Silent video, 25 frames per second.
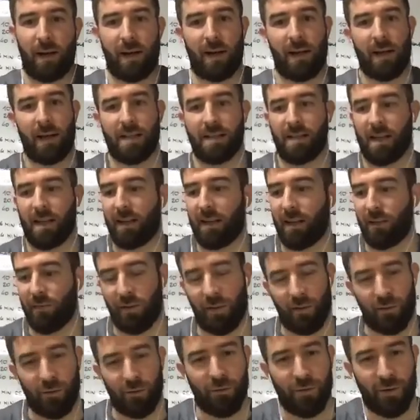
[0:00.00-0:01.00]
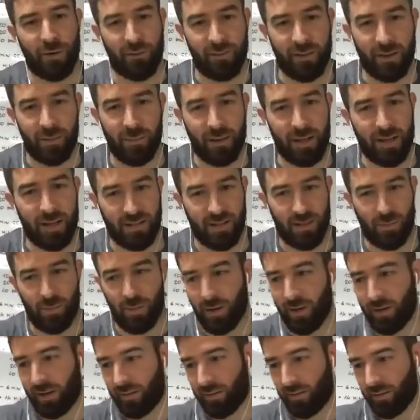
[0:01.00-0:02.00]
and I sat there for like 50 minutes on
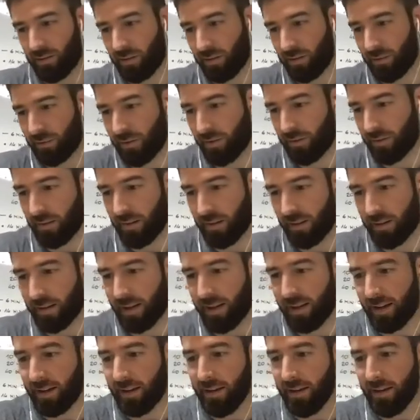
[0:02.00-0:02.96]
my own after running 15K.